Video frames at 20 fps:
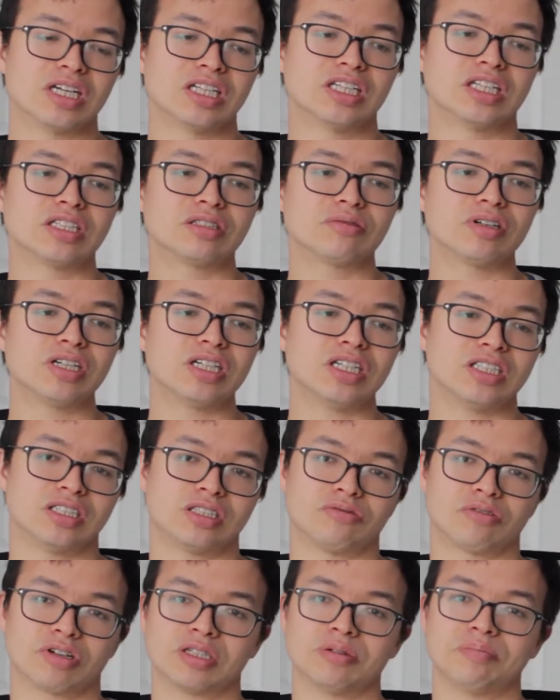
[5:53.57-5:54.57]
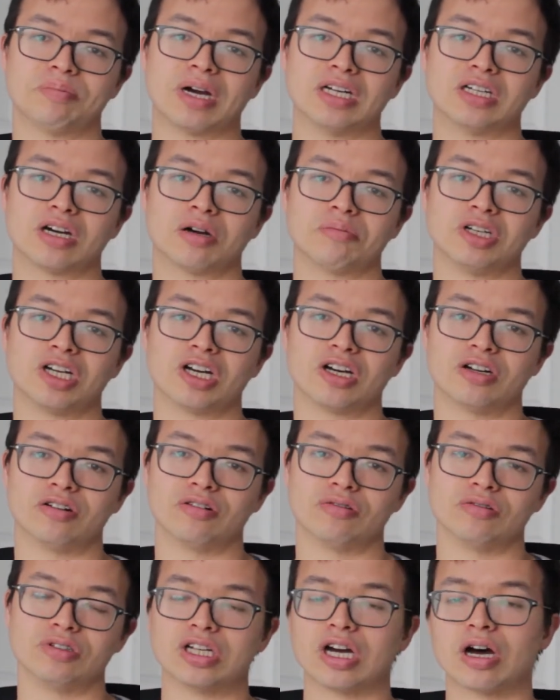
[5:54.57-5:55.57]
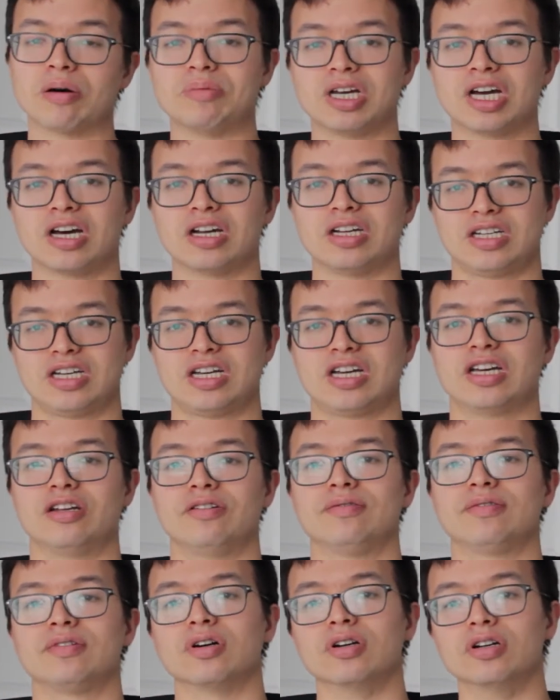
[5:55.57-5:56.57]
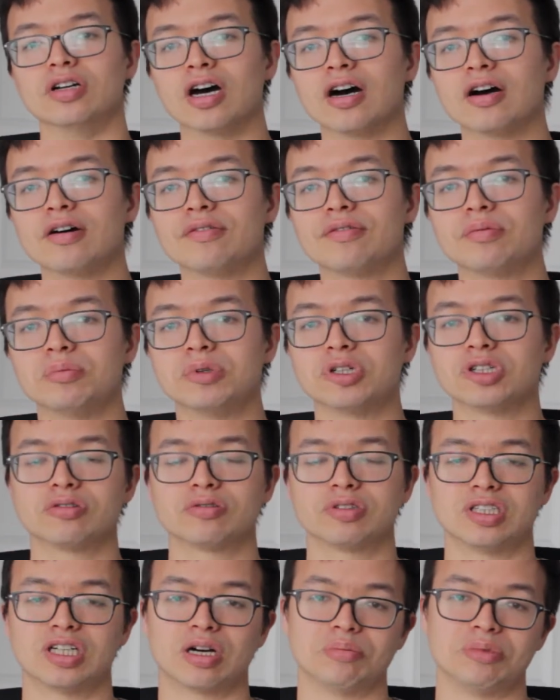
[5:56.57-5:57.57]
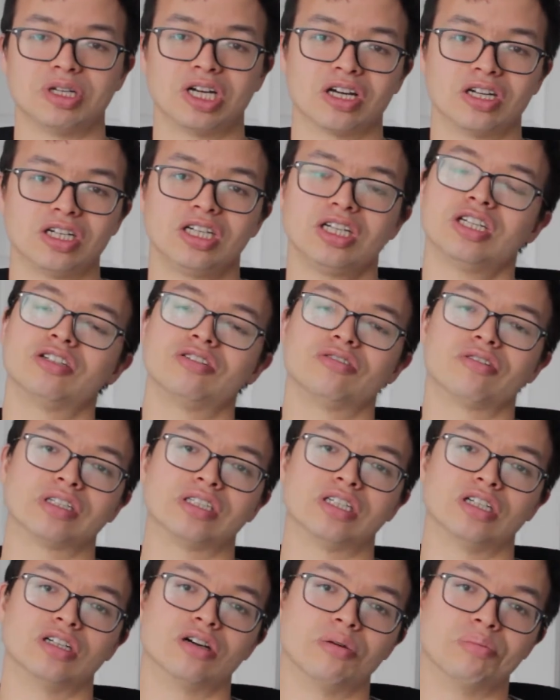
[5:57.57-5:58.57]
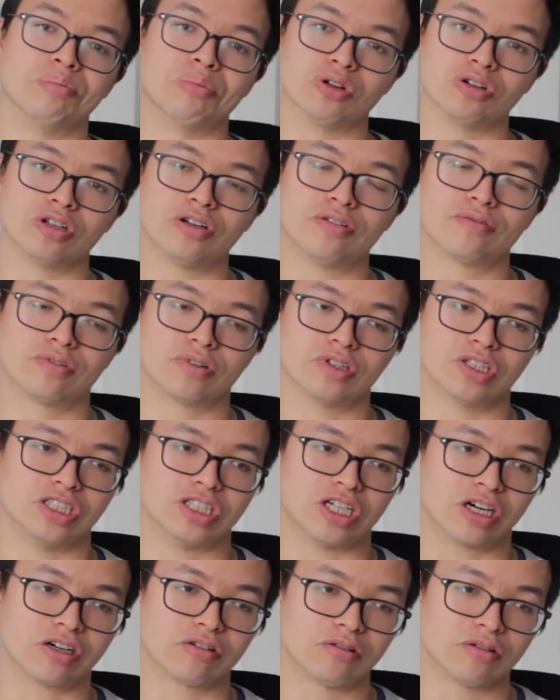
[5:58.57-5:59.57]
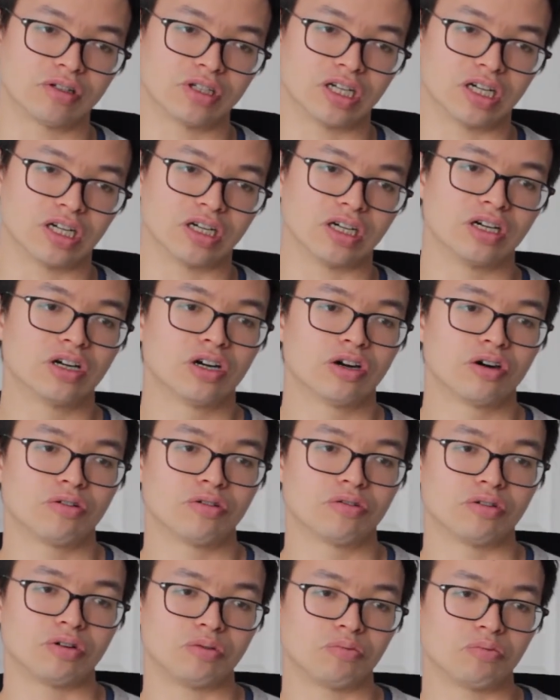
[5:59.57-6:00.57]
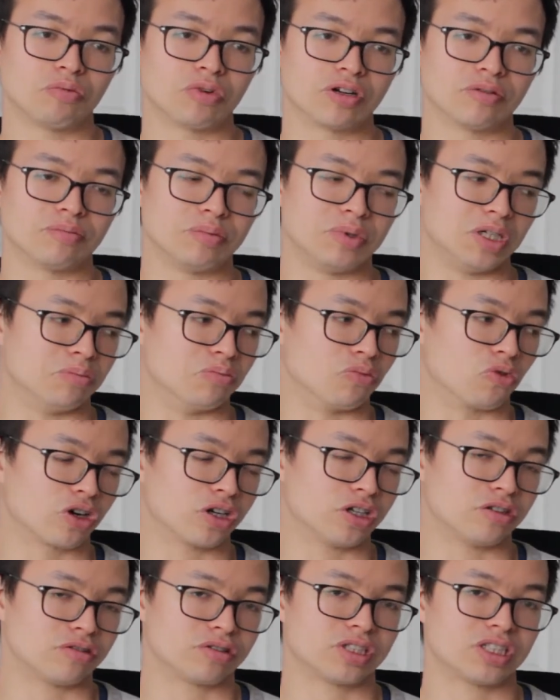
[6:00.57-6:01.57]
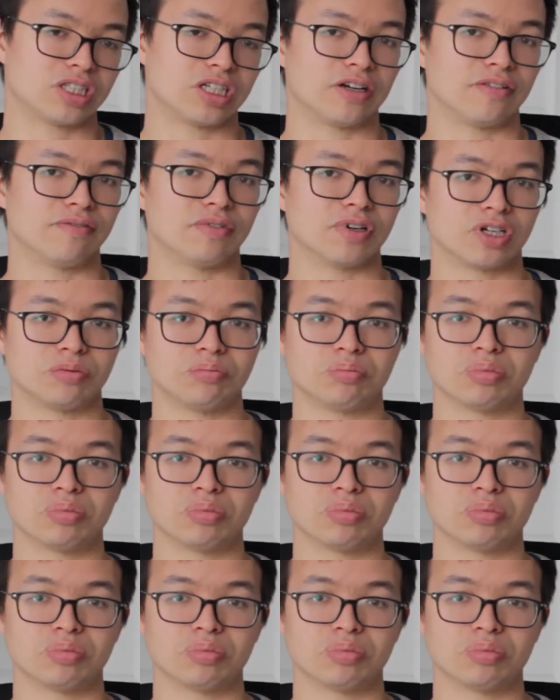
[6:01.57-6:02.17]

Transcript: This one is directed by Damiano Damiani. And if you're not familiar with Damiani, he directed A Bullet for the General, one of the more interesting, very